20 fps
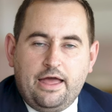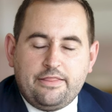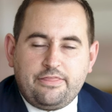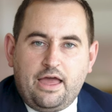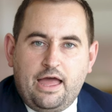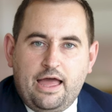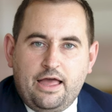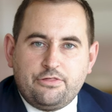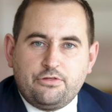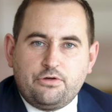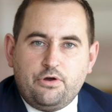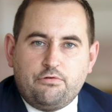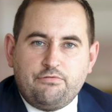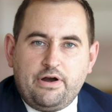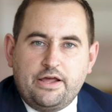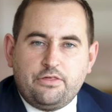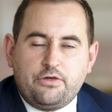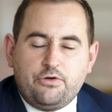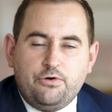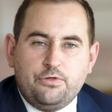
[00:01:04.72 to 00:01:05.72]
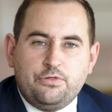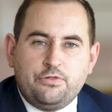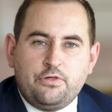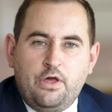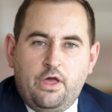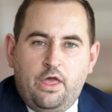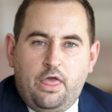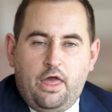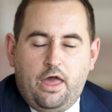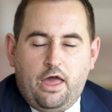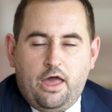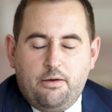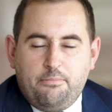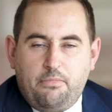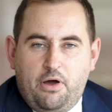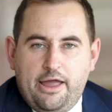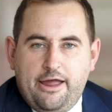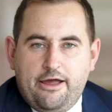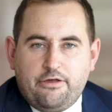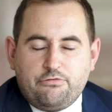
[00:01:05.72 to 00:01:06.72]
at Ascot Racecourse.
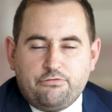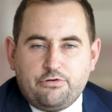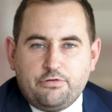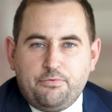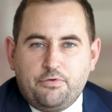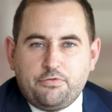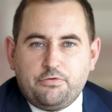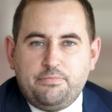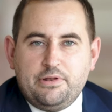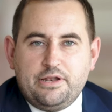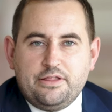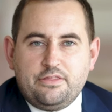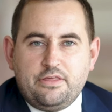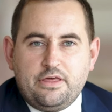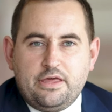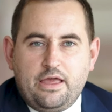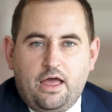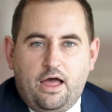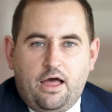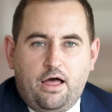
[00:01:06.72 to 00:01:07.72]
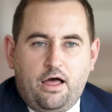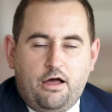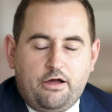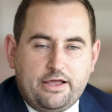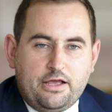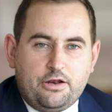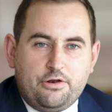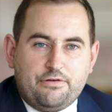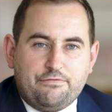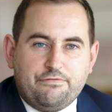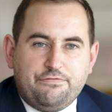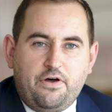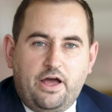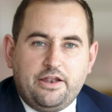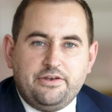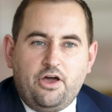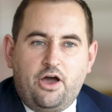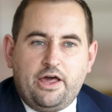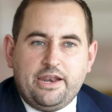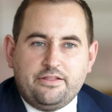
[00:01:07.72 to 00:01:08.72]
My areas of responsibility are including
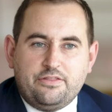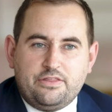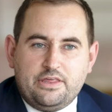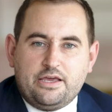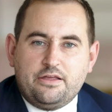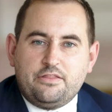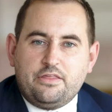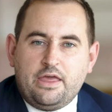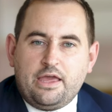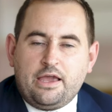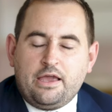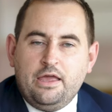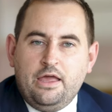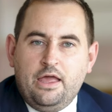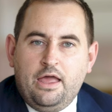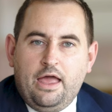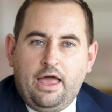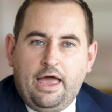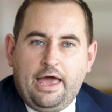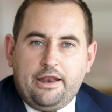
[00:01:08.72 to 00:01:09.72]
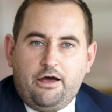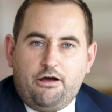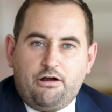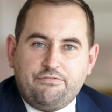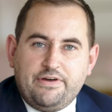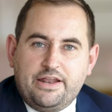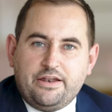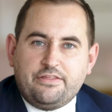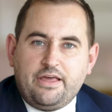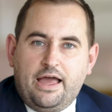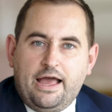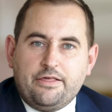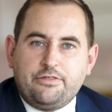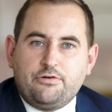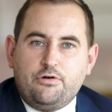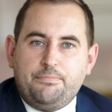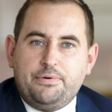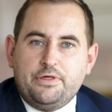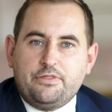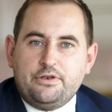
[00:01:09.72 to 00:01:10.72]
fine dining, ticketing, and our events at
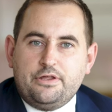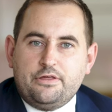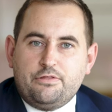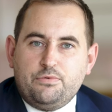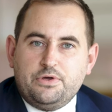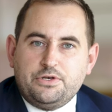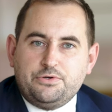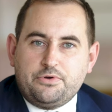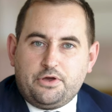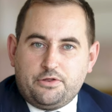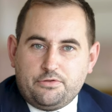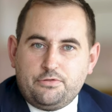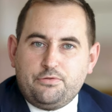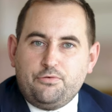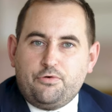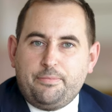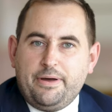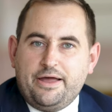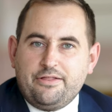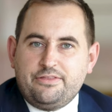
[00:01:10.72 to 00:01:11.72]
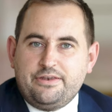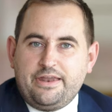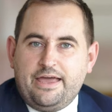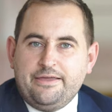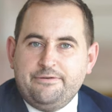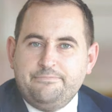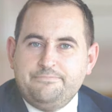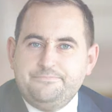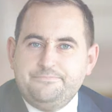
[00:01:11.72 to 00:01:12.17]
Ascot Business, which we're going to talk about today.